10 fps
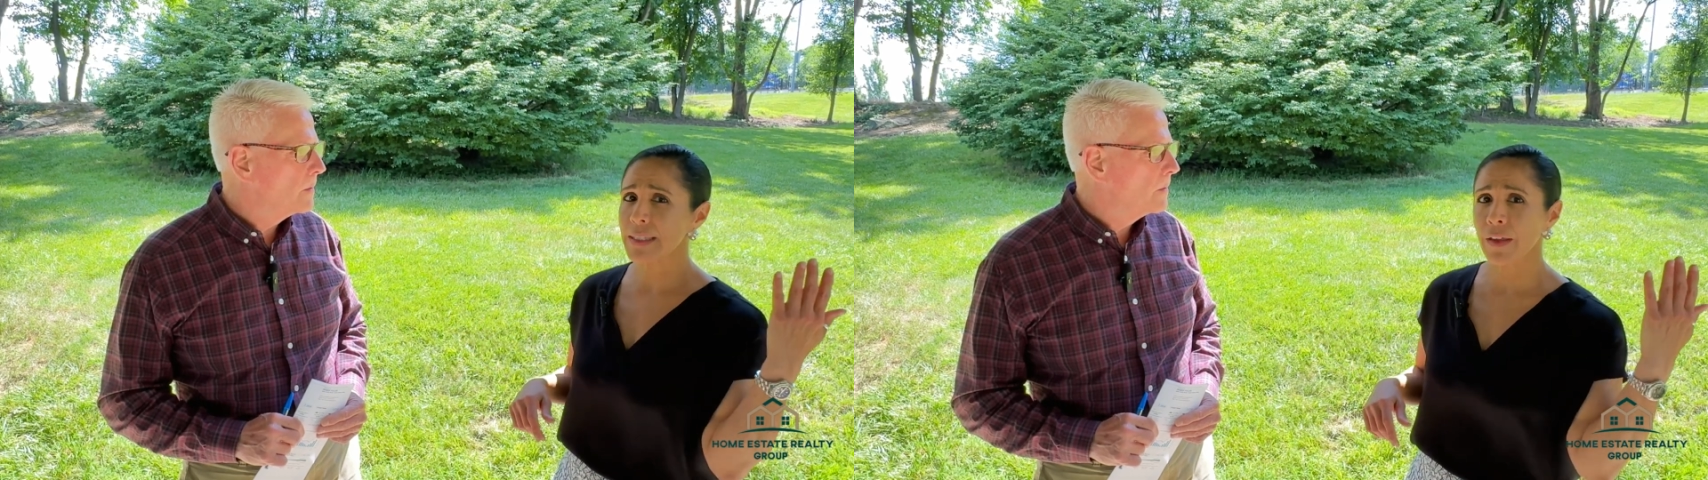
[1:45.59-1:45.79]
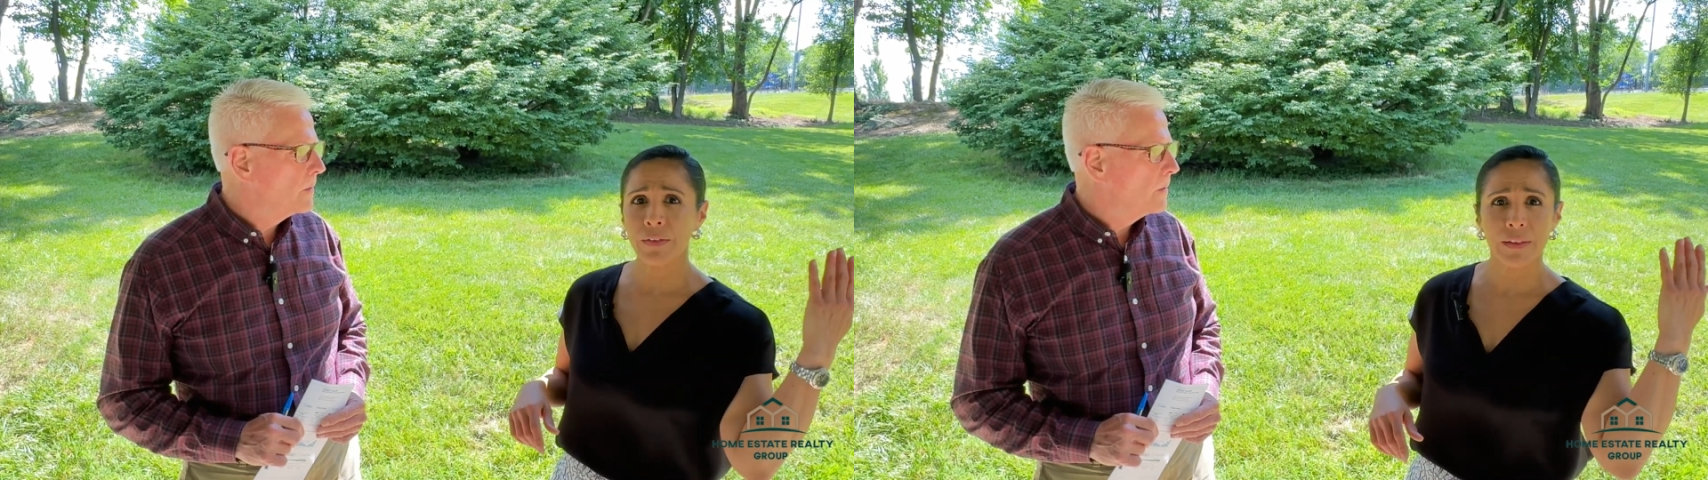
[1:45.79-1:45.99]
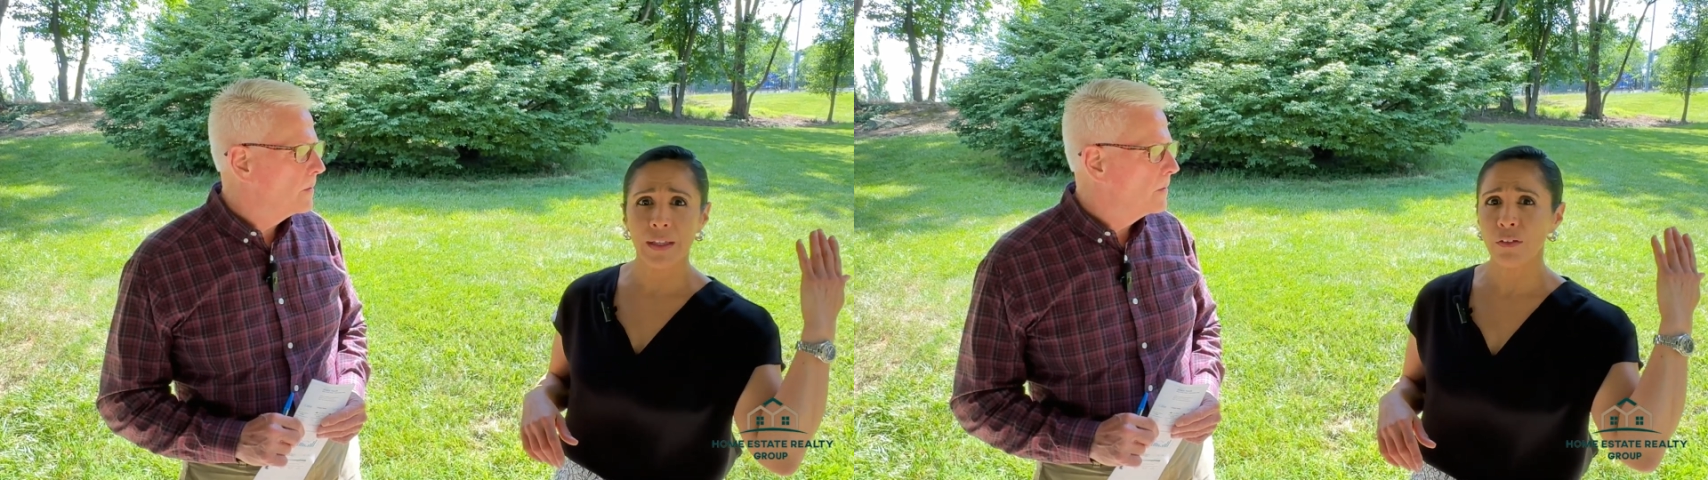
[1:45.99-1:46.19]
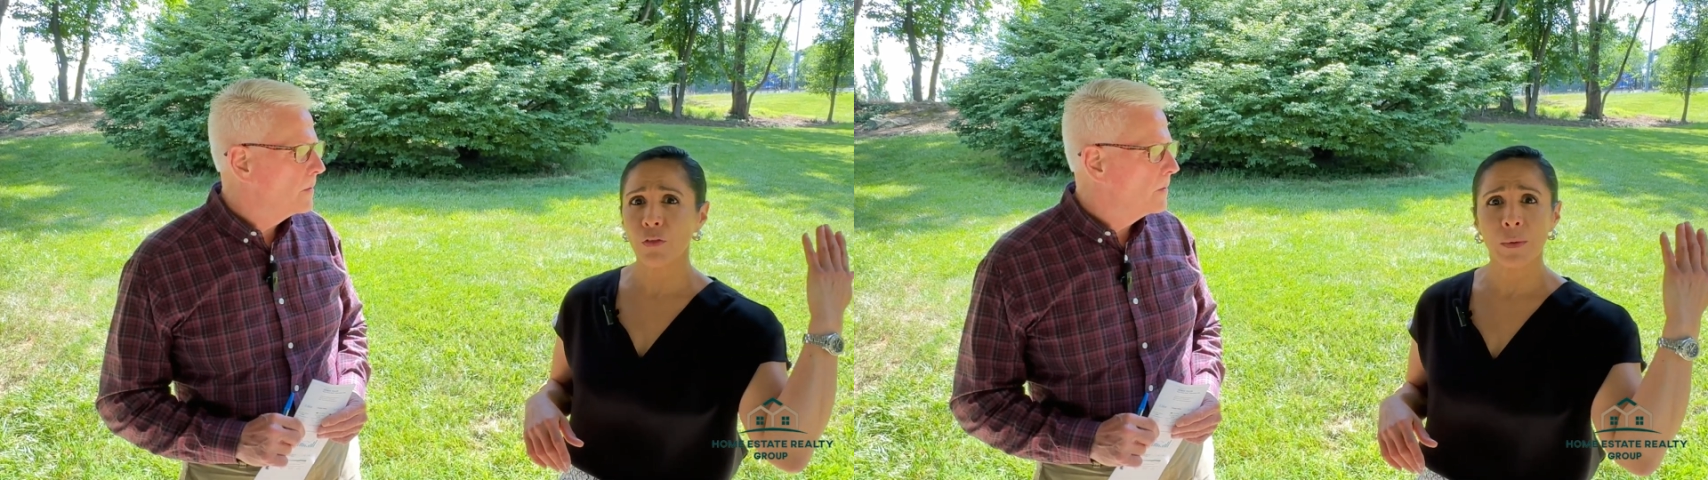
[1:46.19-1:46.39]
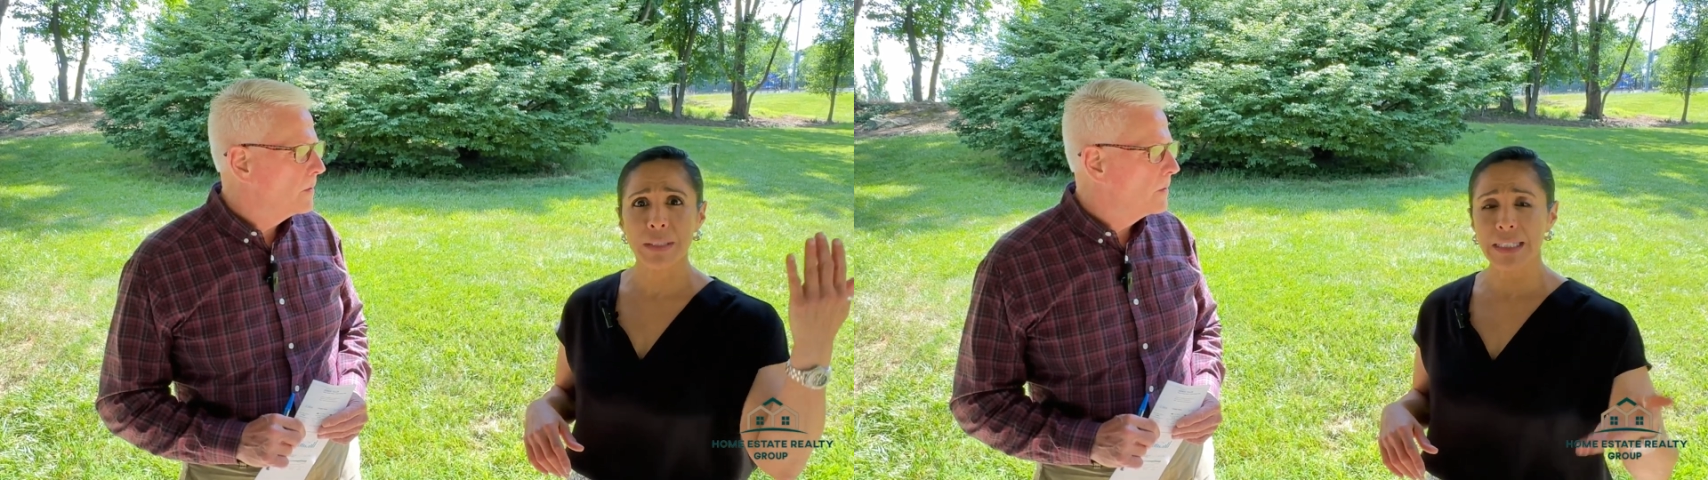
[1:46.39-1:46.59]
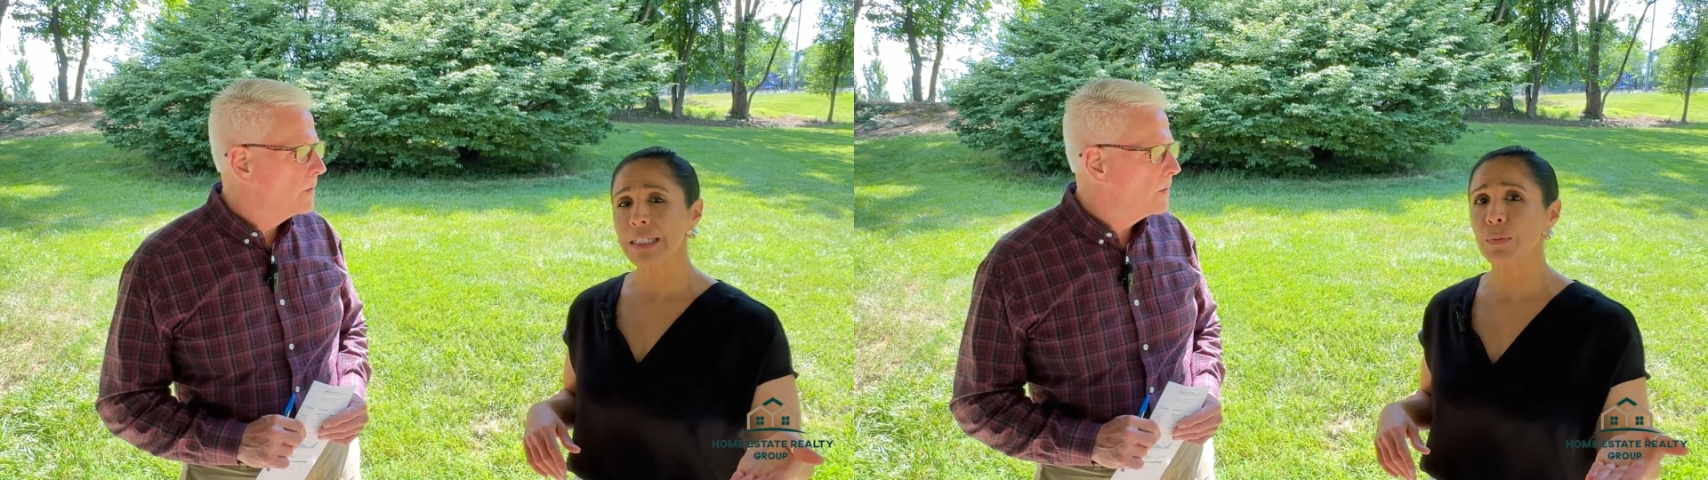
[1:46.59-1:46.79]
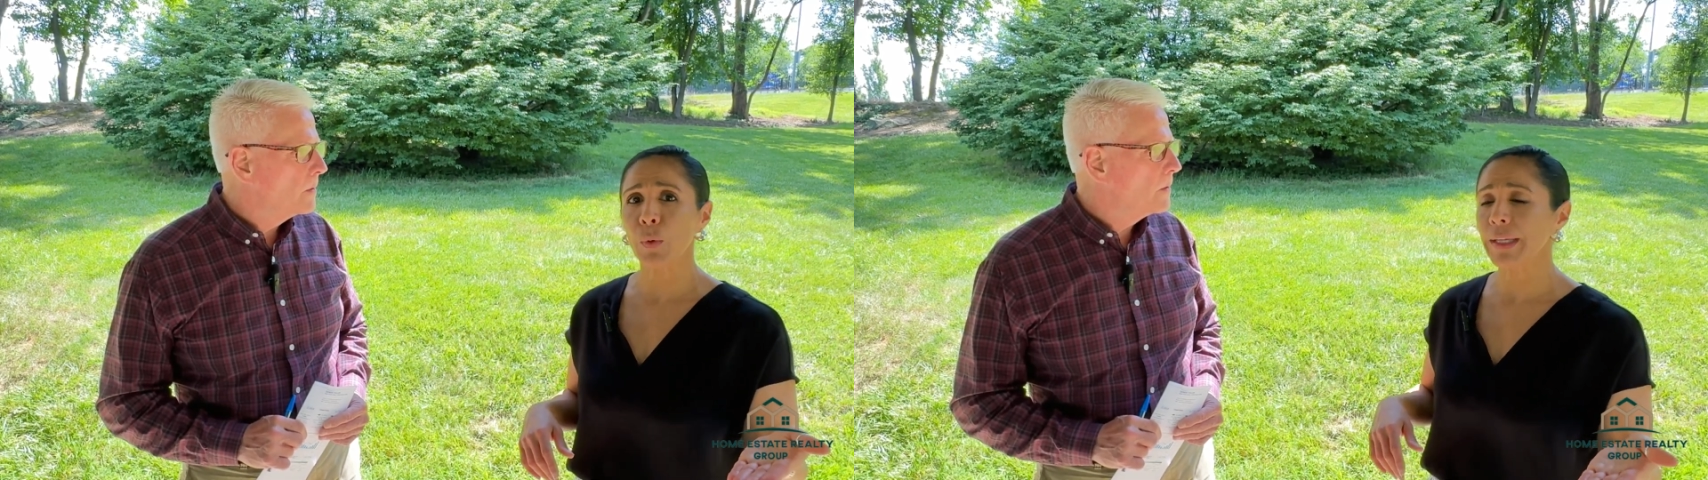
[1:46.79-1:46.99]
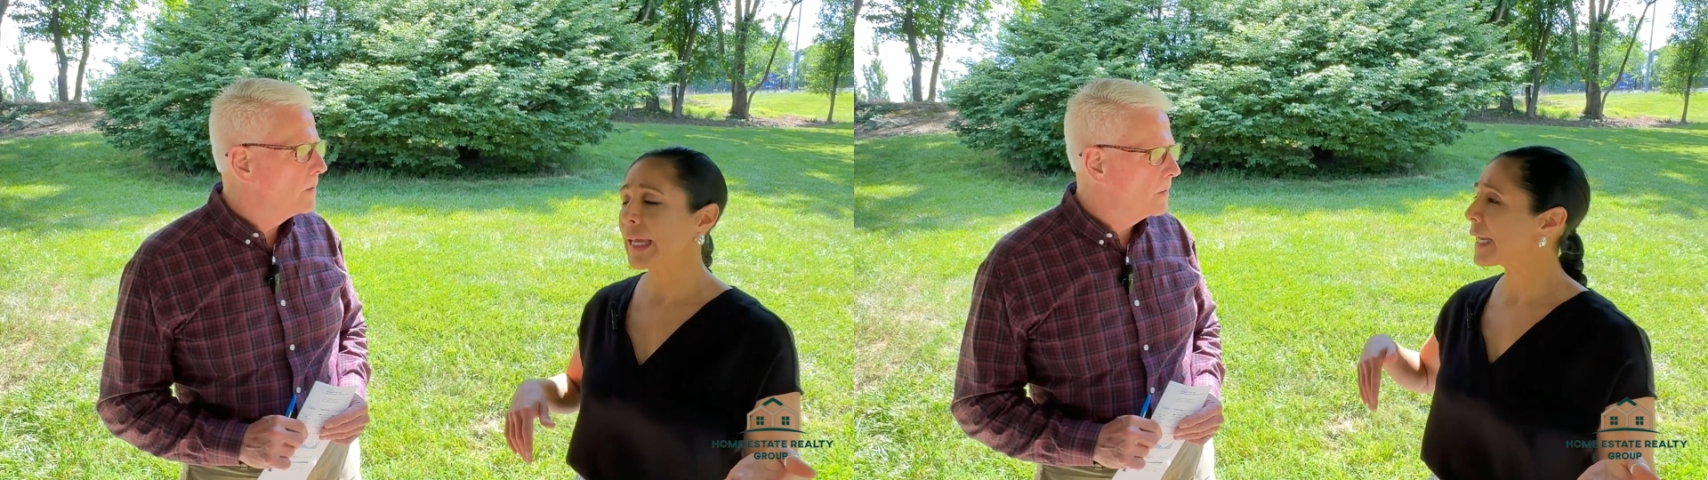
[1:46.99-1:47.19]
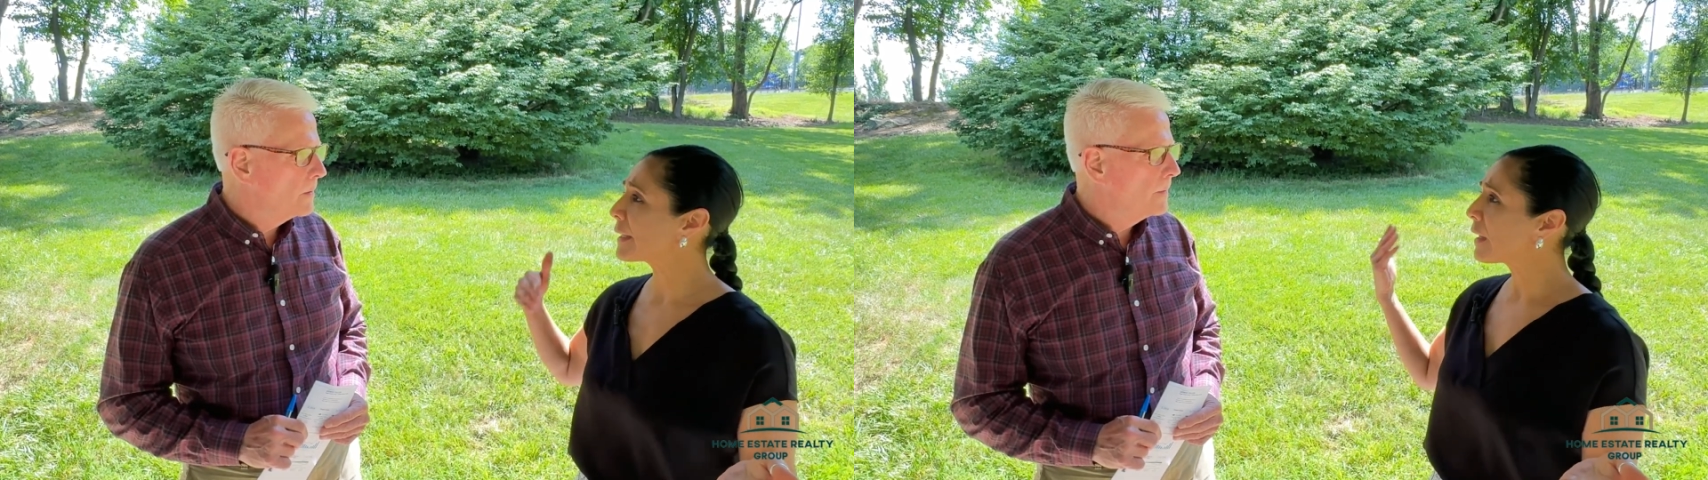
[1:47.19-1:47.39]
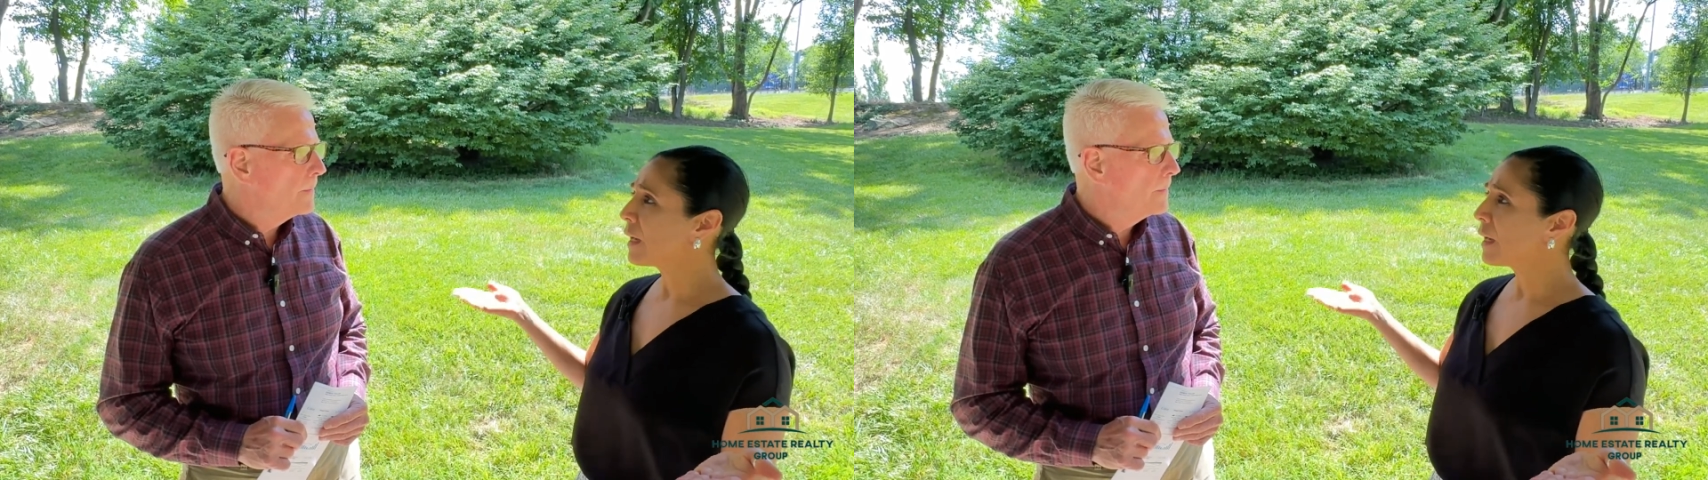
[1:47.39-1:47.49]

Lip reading: anything from 6.8